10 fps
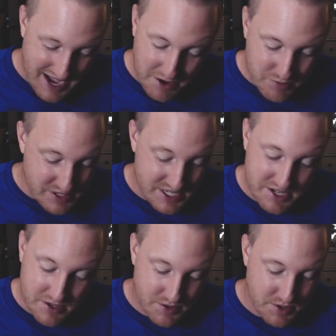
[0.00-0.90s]

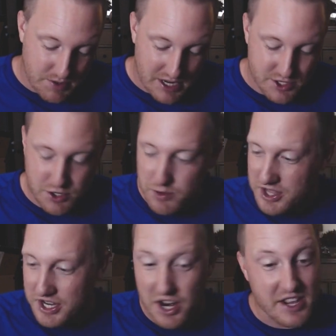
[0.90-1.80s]
Still not sure where
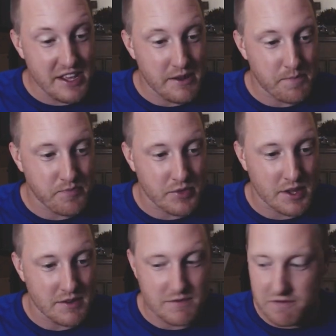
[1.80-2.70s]
the nutty
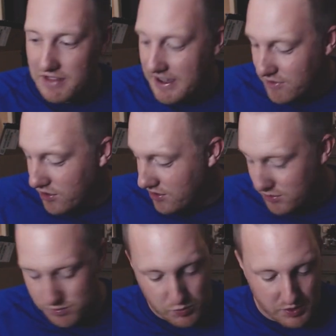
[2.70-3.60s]
flavor or
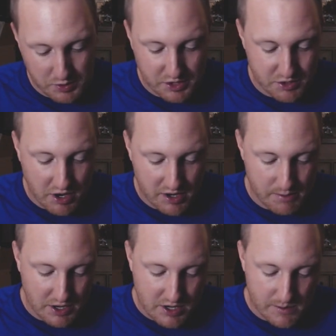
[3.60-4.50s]
what they're talking
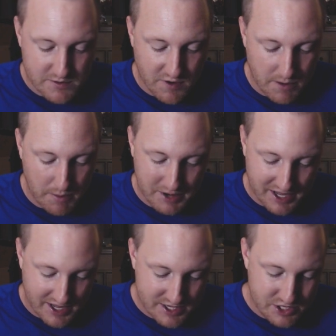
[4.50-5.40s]
about comes from. I mean, I
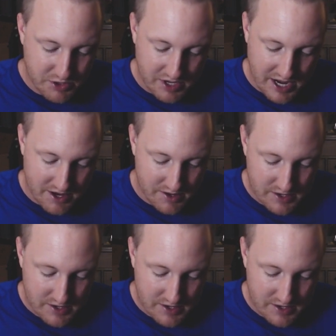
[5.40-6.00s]
guess you can kind of,